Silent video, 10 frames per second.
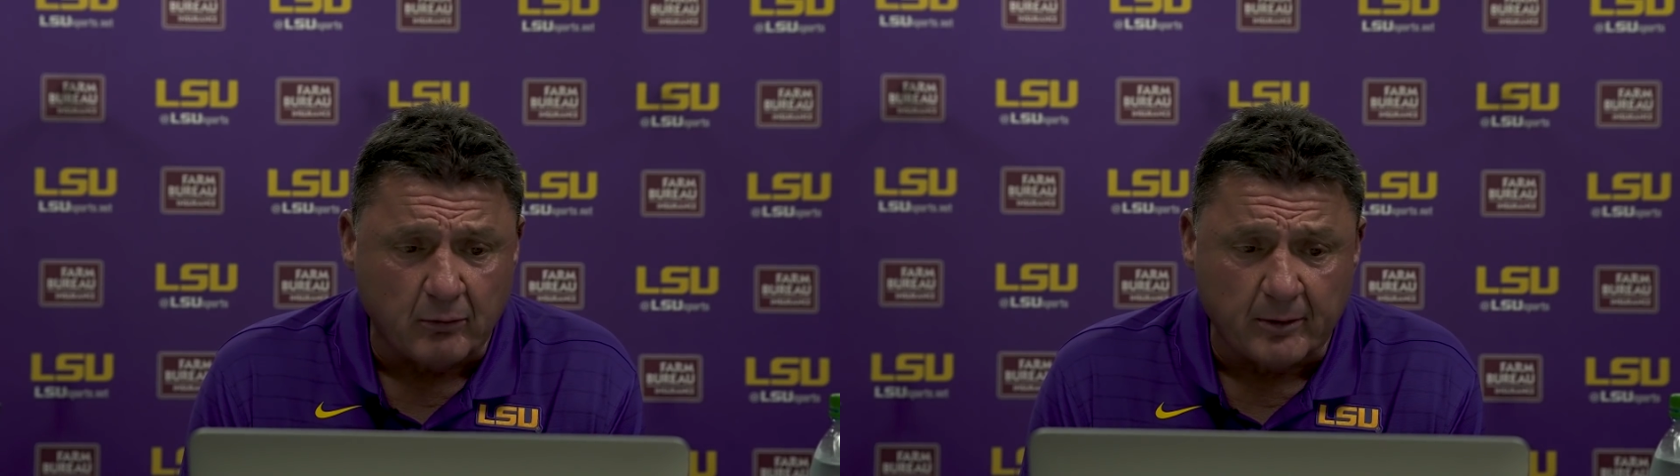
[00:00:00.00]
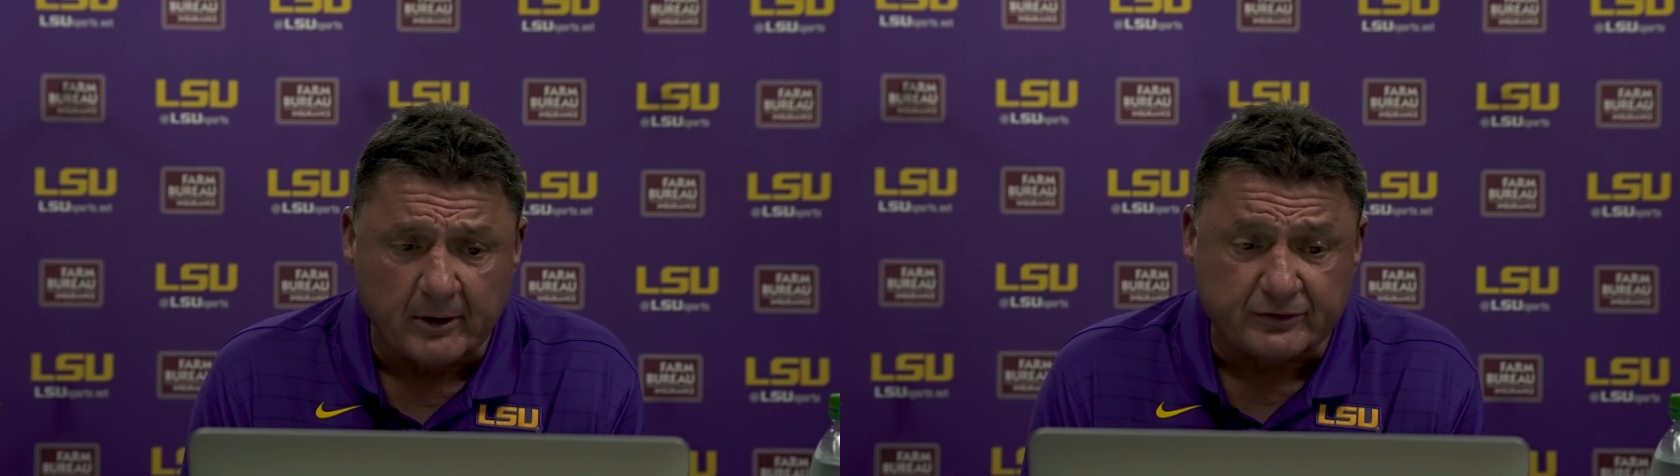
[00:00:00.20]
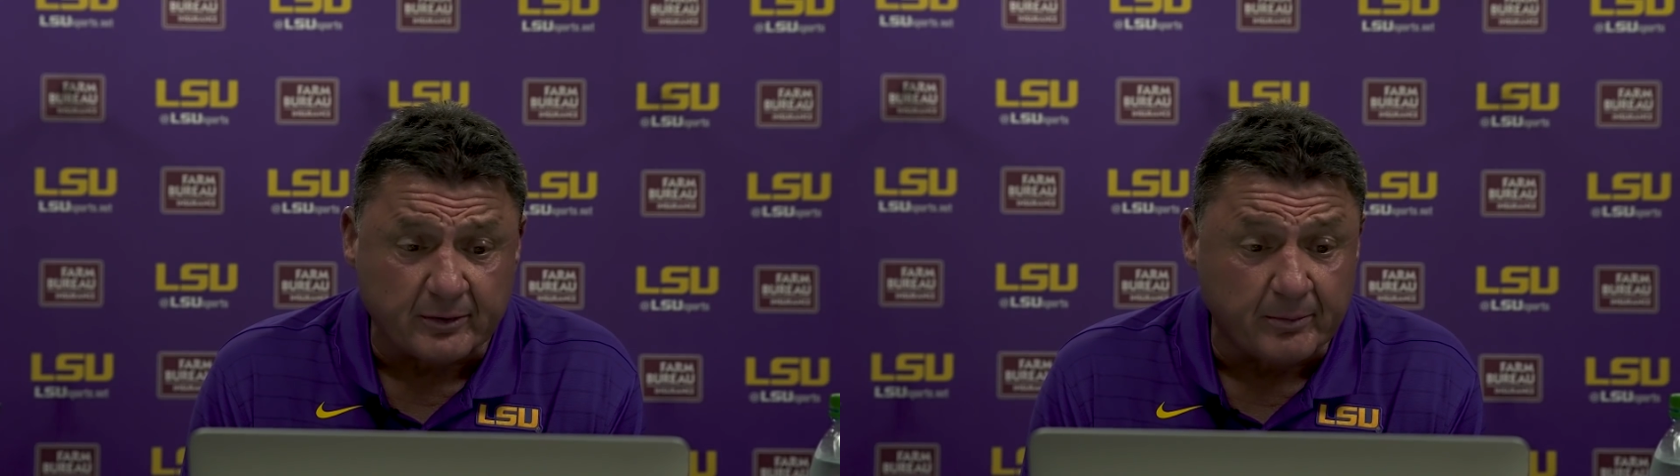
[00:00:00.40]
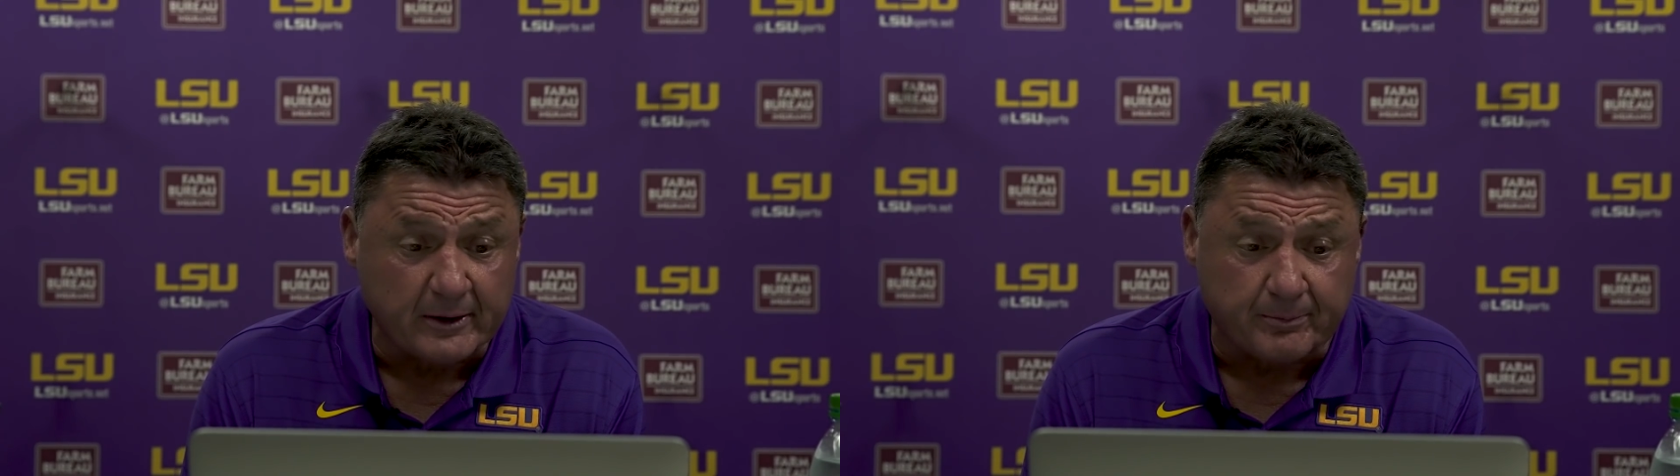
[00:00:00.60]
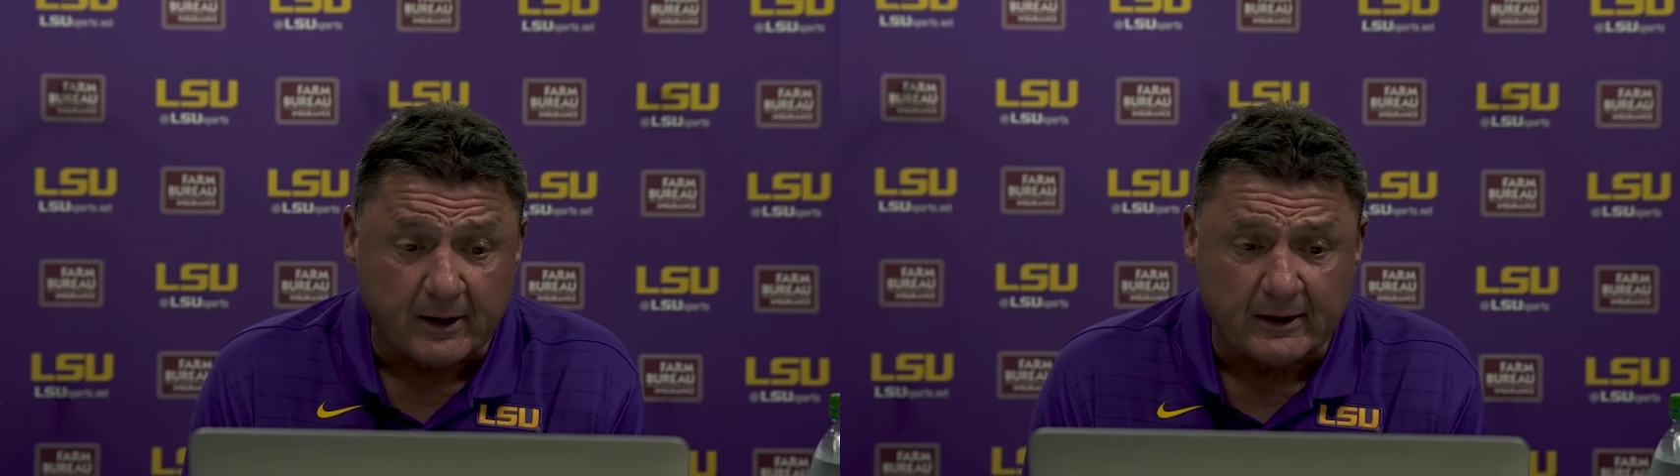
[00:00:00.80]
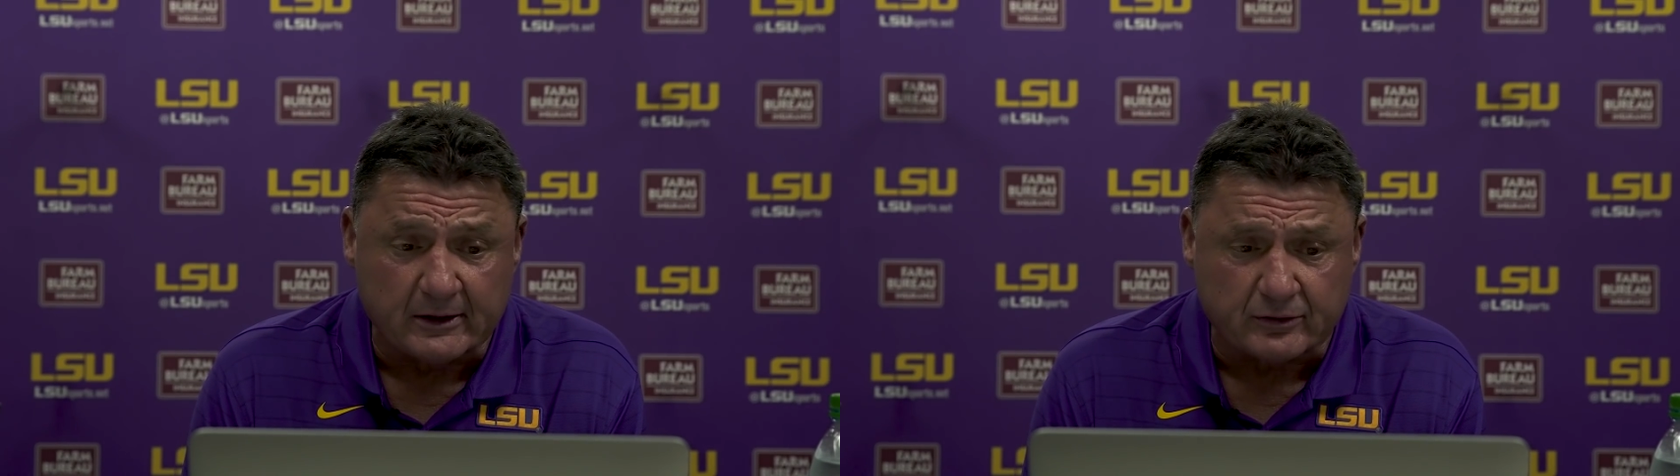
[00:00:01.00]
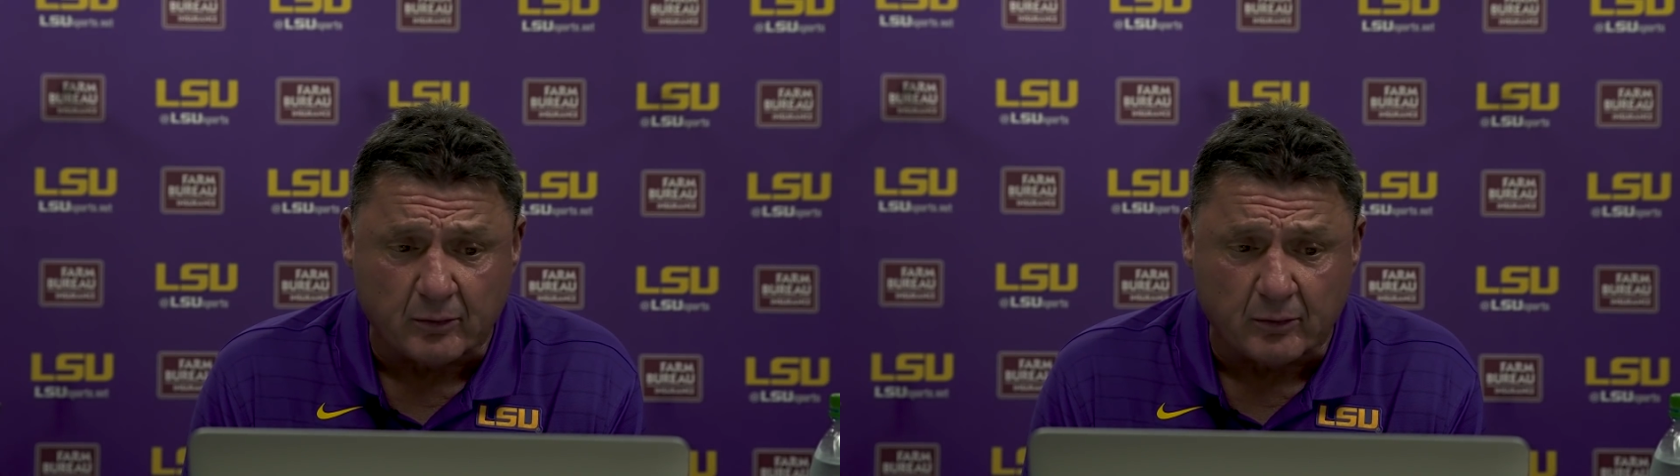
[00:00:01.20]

We missed some big plays,